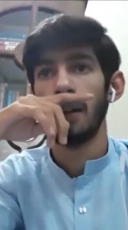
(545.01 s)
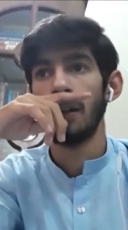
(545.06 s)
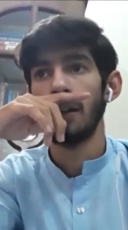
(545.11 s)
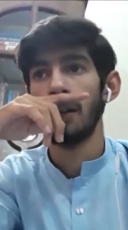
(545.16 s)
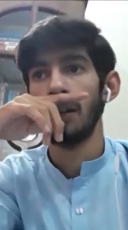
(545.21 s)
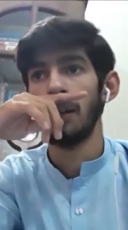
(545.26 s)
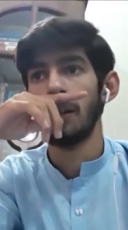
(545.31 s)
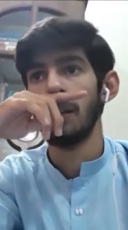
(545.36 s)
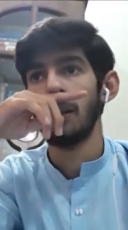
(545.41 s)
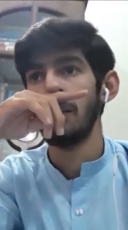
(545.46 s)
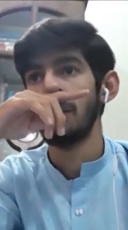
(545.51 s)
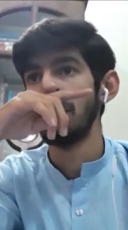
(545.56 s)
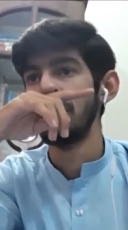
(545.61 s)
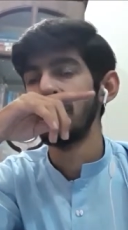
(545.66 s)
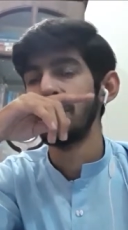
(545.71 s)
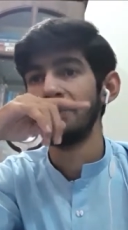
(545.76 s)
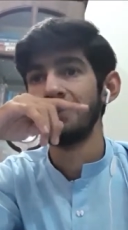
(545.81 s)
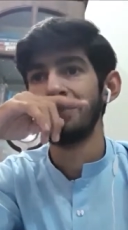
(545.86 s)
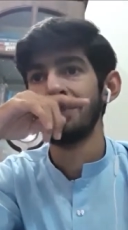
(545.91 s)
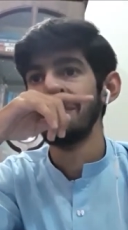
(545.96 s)
uh,
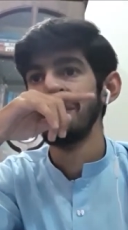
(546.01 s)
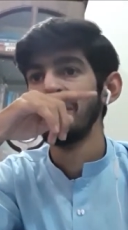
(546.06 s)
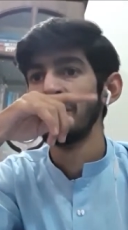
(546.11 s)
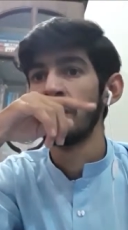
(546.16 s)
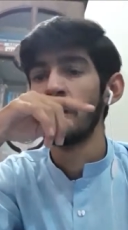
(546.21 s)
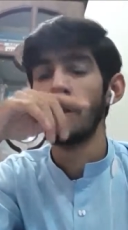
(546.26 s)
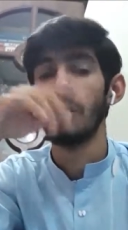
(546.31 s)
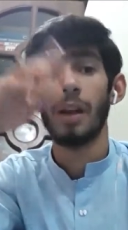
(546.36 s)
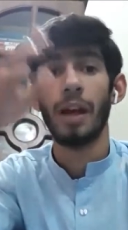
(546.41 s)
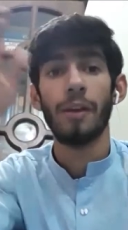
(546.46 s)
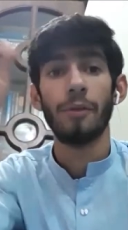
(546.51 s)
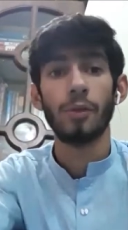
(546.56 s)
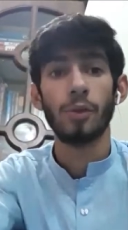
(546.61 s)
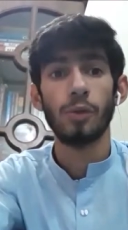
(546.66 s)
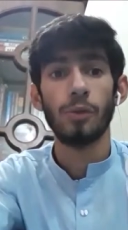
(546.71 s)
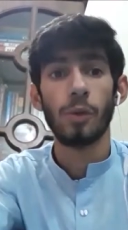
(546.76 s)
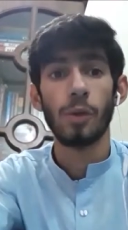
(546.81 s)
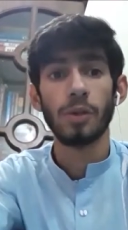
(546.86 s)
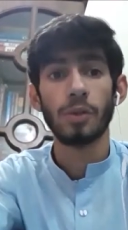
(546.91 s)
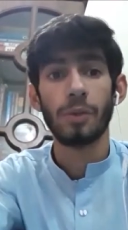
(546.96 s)
you have
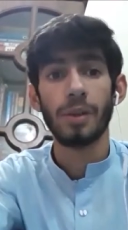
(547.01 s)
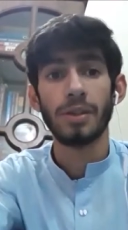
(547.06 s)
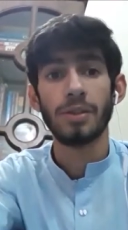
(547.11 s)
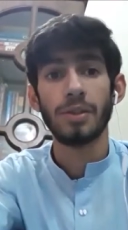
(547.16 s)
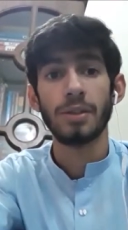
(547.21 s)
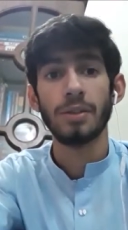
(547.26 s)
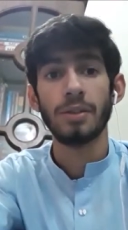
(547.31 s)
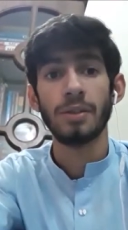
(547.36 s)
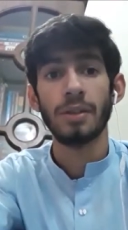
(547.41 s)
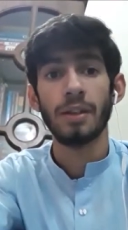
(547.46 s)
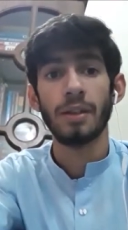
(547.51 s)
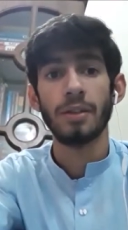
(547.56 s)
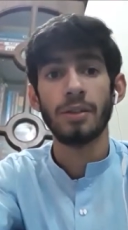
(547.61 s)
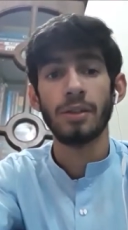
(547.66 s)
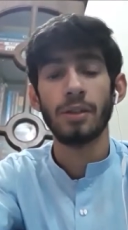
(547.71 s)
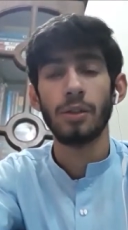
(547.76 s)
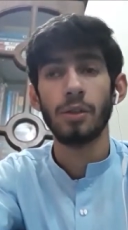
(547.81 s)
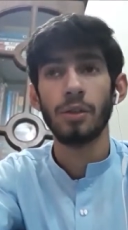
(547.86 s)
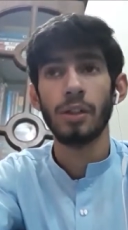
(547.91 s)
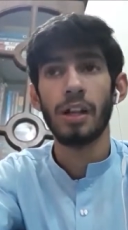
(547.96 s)
true false questions.
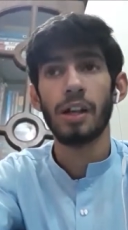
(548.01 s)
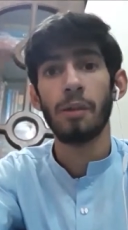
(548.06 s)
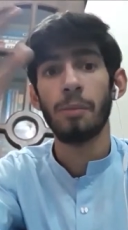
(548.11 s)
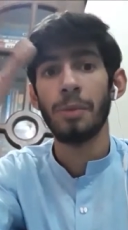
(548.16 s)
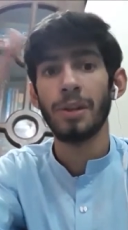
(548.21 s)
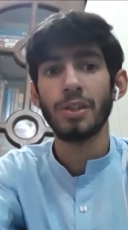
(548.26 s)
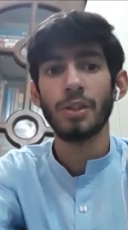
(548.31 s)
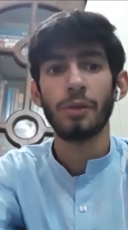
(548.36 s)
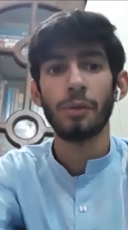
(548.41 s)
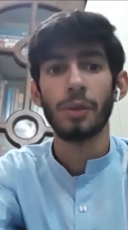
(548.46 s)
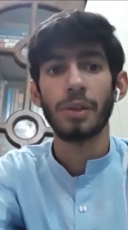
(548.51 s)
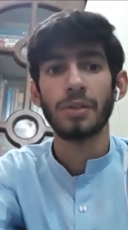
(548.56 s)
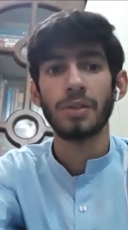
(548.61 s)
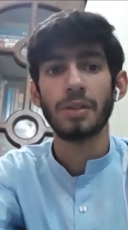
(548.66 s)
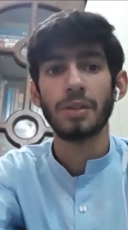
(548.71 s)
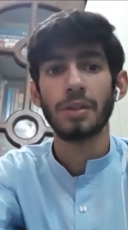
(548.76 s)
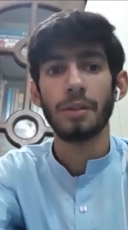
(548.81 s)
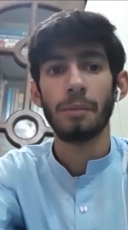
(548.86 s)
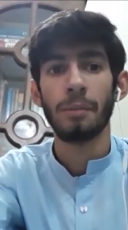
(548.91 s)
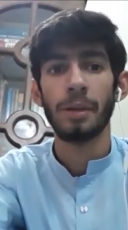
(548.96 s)
So there are a bunch of
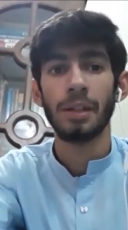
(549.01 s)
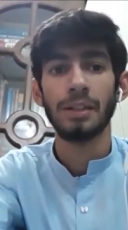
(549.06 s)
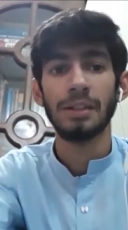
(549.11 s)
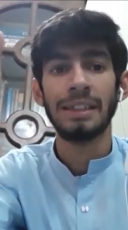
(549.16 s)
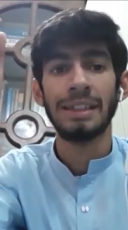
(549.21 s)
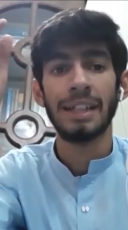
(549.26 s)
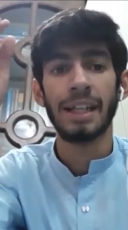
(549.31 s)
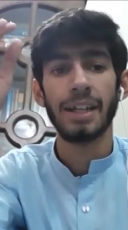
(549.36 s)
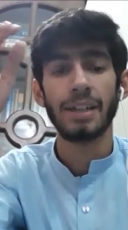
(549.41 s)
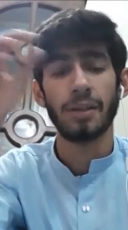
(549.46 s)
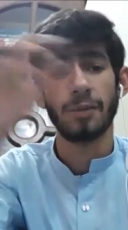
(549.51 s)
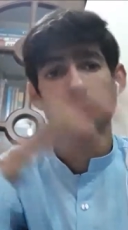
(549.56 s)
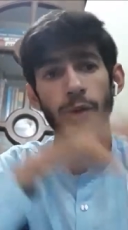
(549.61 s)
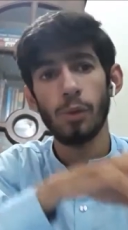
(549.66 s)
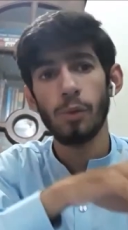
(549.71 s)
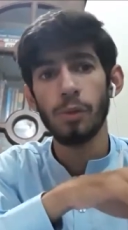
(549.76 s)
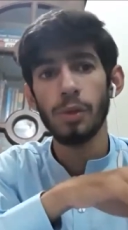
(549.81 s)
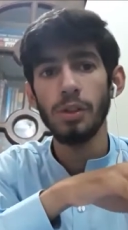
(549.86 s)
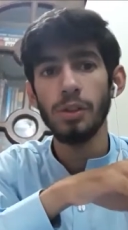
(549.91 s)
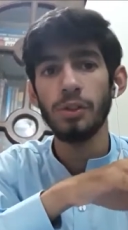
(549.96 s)
questions, but in case of
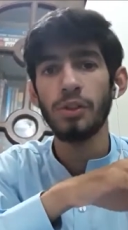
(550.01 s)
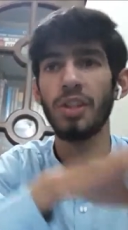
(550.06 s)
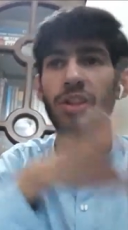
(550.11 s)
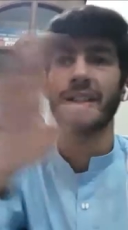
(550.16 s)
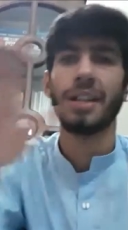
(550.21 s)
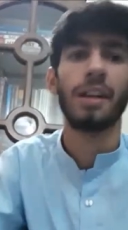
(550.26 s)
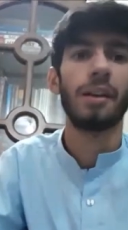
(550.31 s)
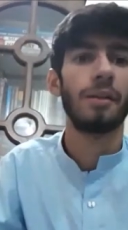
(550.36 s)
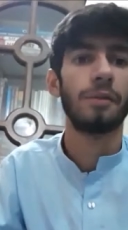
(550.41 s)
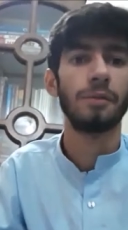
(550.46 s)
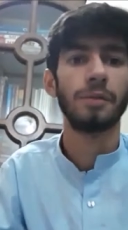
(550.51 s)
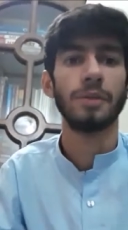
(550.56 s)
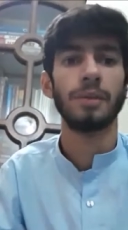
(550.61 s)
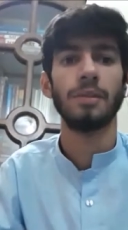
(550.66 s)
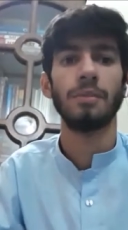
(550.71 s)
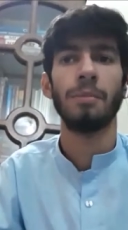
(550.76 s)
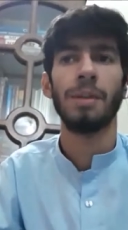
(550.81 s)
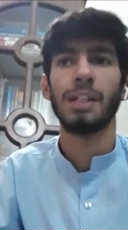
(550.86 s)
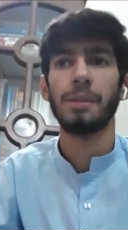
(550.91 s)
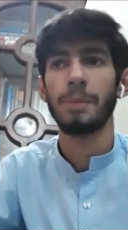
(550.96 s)
TOEFL, you just have
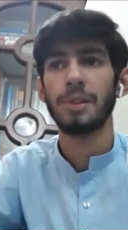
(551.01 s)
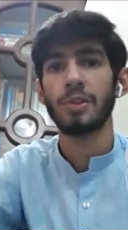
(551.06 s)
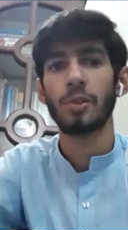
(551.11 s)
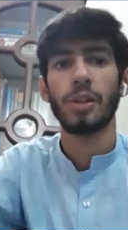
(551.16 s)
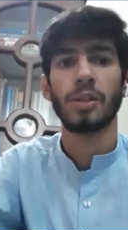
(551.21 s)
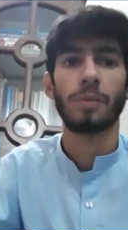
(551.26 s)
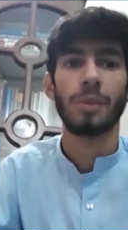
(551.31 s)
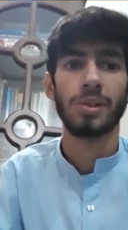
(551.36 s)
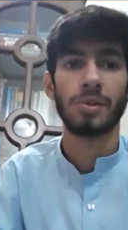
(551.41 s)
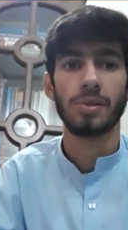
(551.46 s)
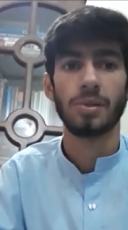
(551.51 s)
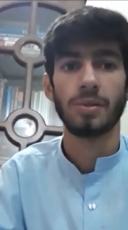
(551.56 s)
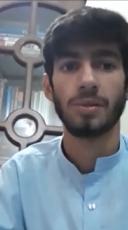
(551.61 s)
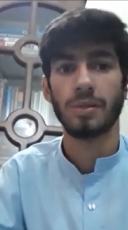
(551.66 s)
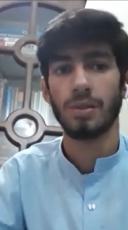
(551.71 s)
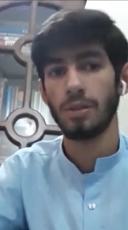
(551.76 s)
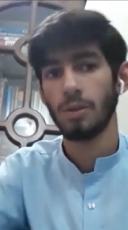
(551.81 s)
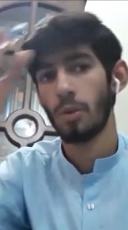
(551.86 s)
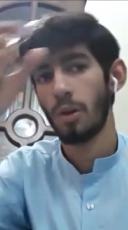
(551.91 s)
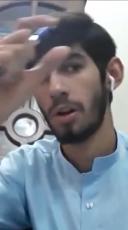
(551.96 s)
multiple choice questions.
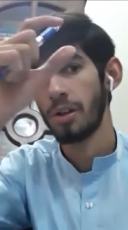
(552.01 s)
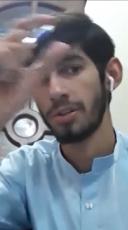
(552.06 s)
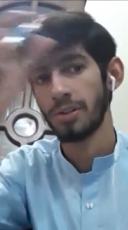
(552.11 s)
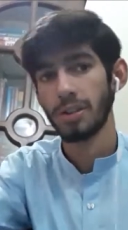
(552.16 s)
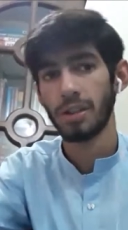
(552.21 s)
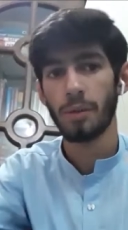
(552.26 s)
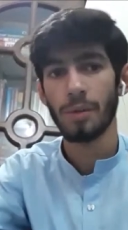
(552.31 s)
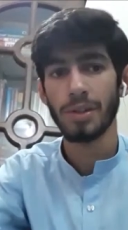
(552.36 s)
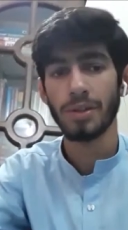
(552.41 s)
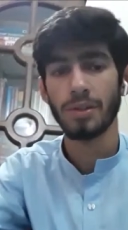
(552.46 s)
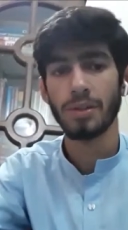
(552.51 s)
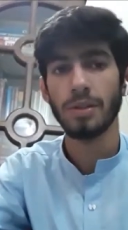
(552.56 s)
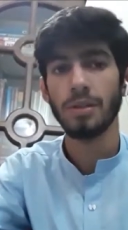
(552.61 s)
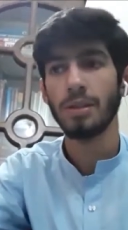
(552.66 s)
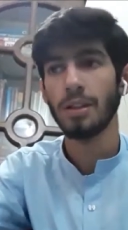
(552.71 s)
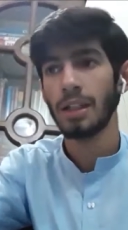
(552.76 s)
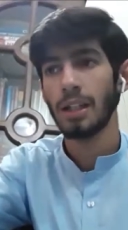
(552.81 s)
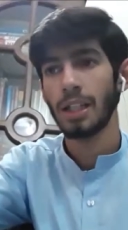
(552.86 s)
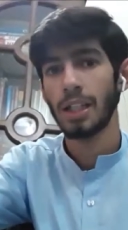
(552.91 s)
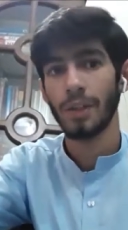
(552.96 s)
You ask the question,
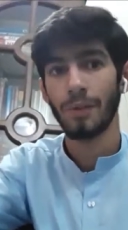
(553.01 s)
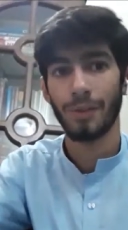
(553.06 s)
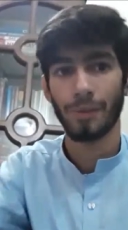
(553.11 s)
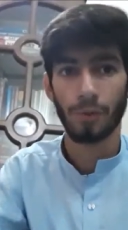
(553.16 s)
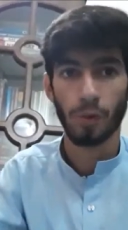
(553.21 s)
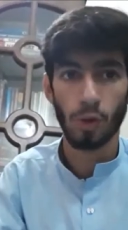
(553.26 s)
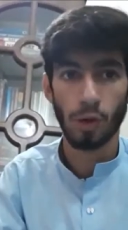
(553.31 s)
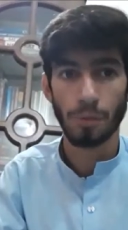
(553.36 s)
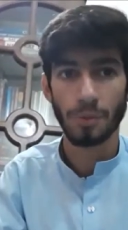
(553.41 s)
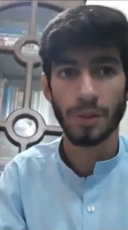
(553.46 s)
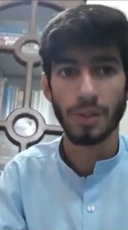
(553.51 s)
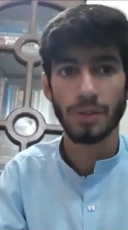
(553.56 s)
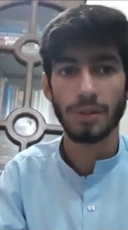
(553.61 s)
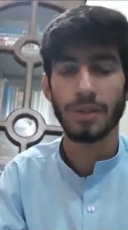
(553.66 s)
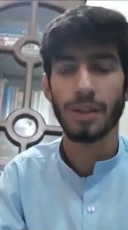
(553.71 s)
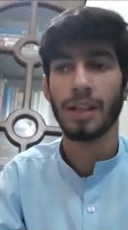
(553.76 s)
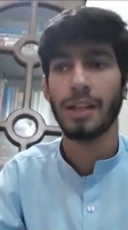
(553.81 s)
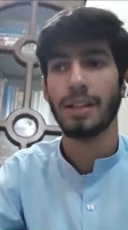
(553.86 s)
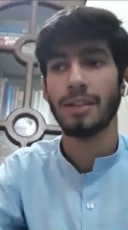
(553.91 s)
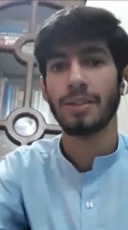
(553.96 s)
given four
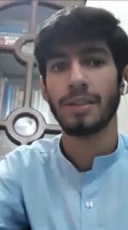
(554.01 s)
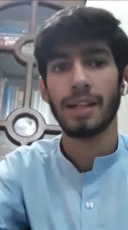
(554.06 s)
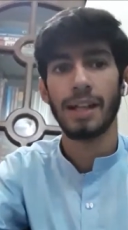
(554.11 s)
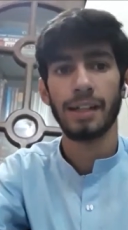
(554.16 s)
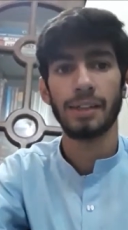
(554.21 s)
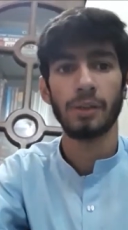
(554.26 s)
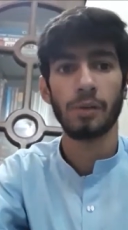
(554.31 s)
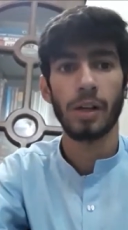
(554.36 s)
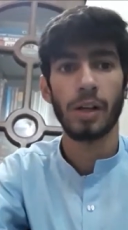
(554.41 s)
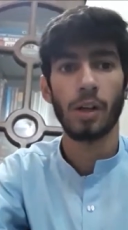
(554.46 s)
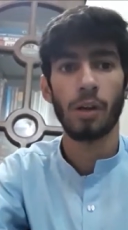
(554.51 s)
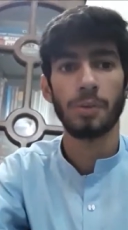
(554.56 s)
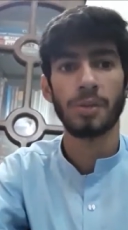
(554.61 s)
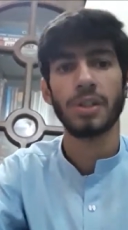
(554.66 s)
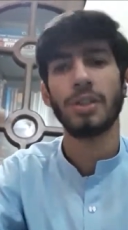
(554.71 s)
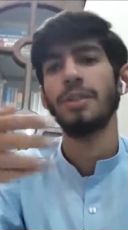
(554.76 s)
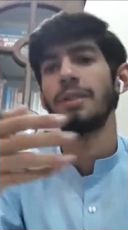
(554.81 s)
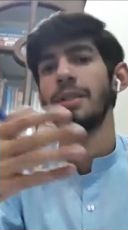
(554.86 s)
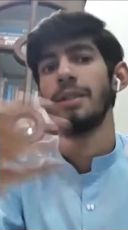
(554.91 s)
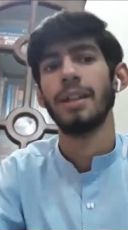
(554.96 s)
options, select the right
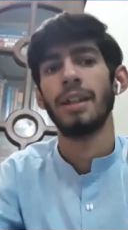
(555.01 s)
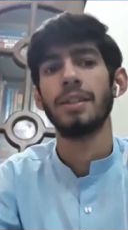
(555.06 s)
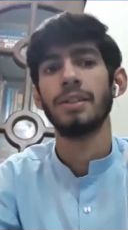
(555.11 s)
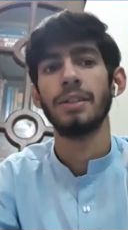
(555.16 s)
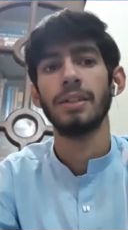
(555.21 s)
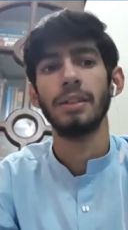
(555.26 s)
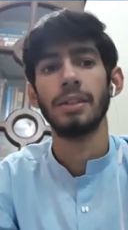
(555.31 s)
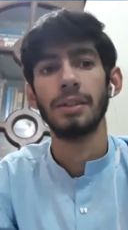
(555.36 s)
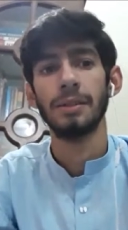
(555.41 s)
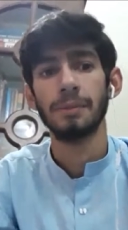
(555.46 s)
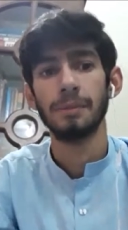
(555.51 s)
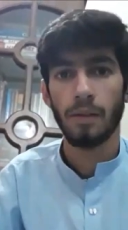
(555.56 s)
option, that's it.